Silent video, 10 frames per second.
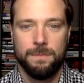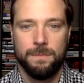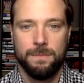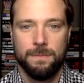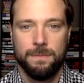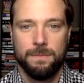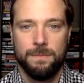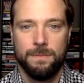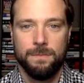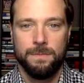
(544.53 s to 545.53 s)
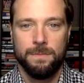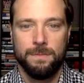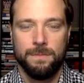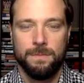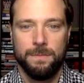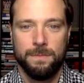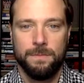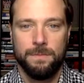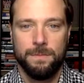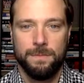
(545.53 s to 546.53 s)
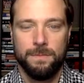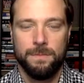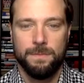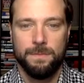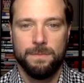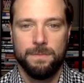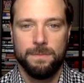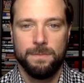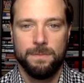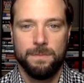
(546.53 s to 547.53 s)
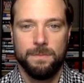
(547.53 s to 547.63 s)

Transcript: This person isn't speaking.